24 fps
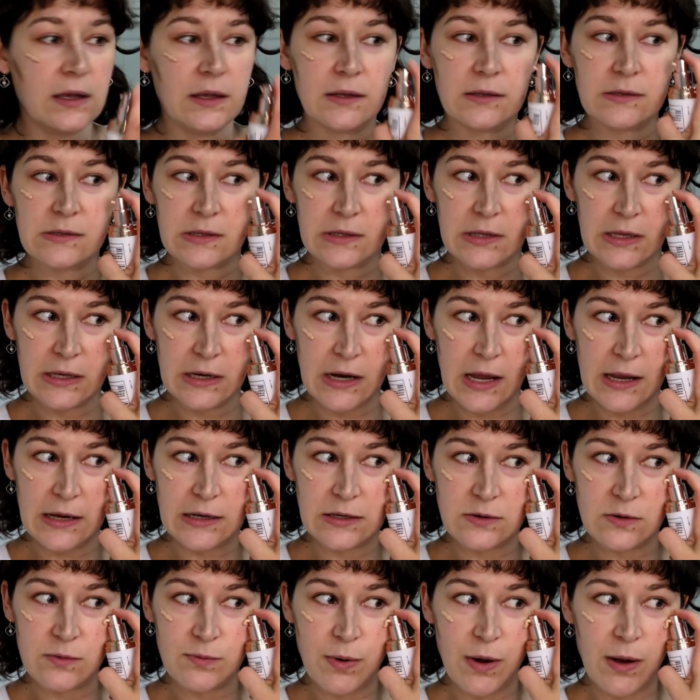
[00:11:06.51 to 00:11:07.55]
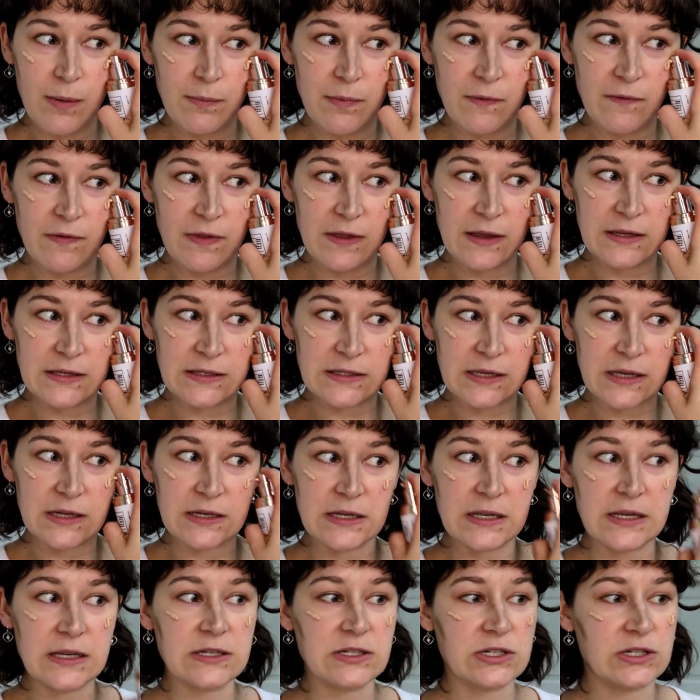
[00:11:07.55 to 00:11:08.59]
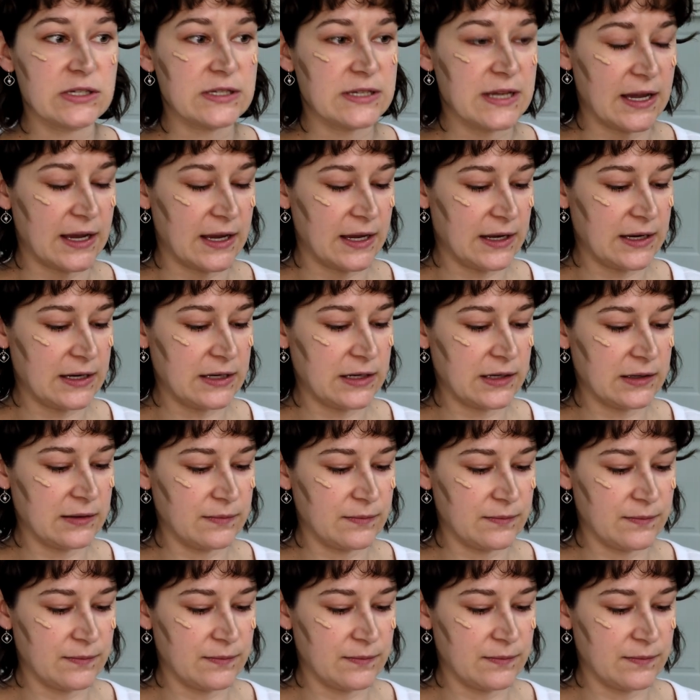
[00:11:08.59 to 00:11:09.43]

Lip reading: So then I do a pump of this on each side.